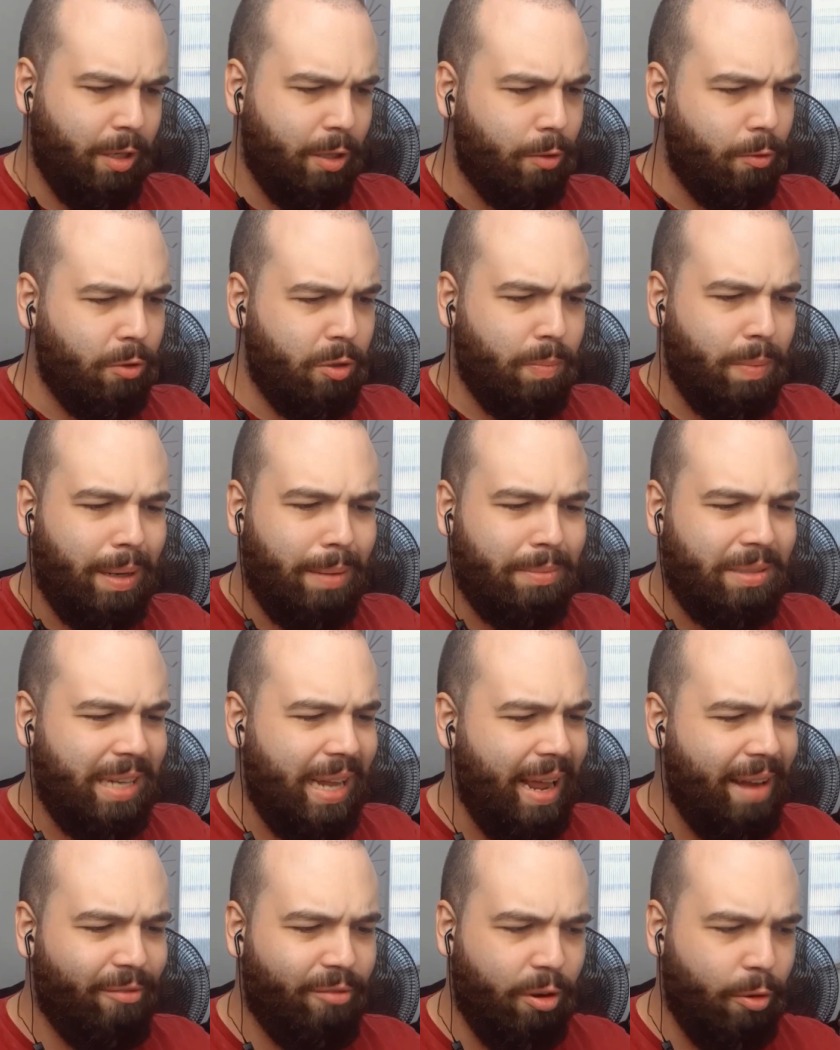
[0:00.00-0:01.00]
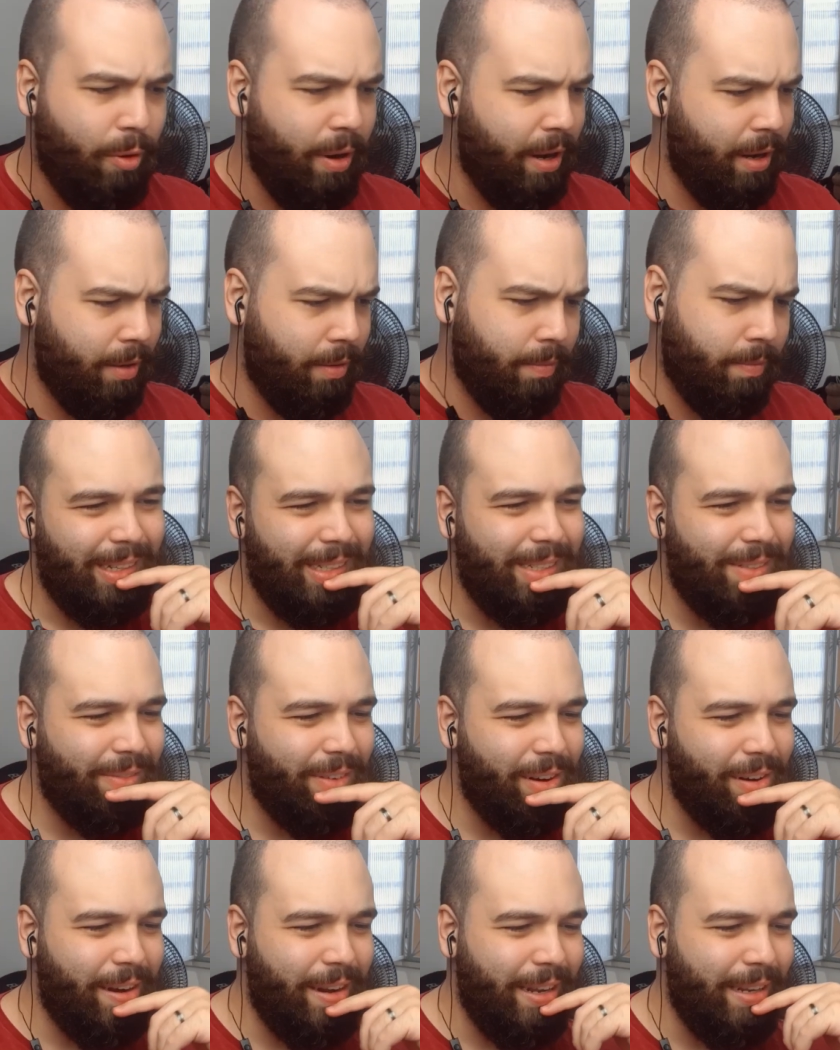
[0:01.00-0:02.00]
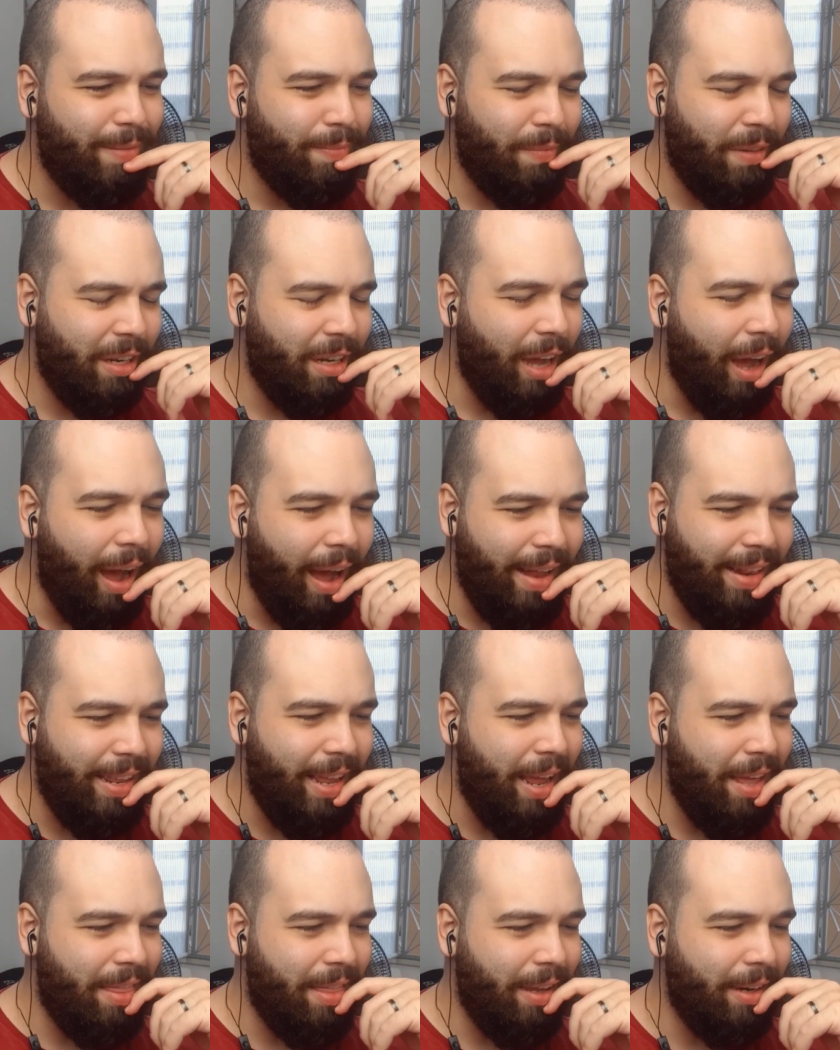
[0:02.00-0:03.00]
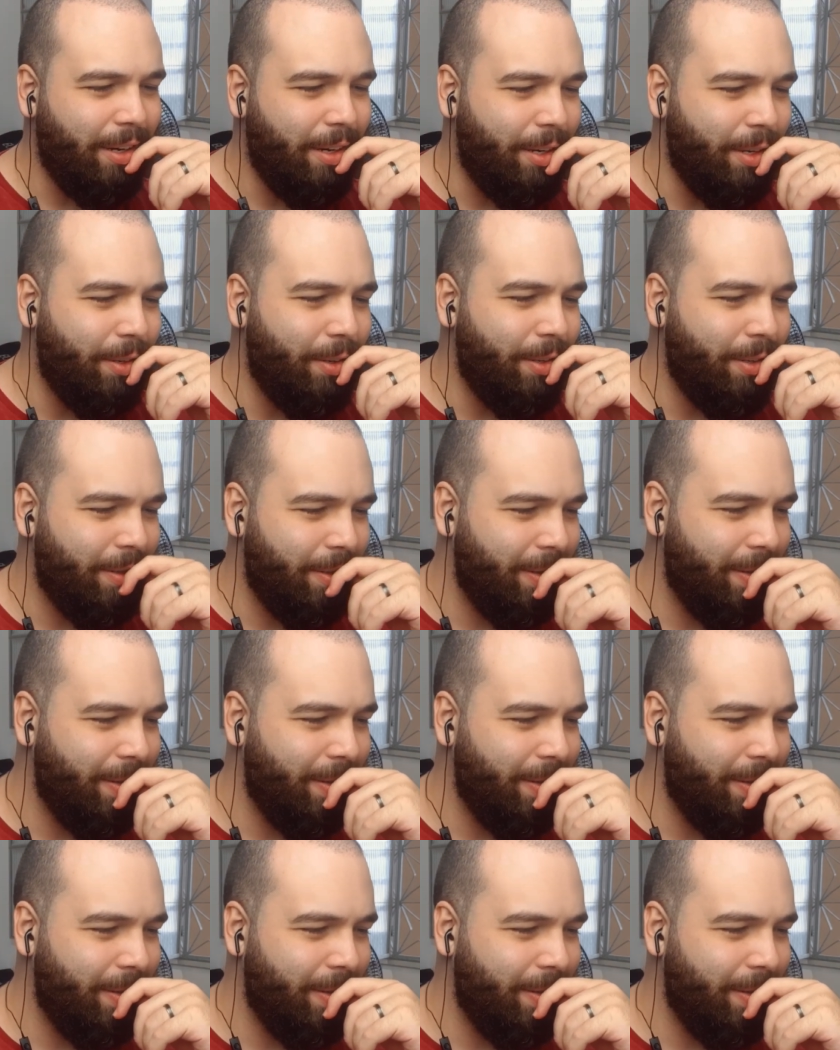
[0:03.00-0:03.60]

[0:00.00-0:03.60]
Goosebumps everywhere. That's a very Kanye thing to do.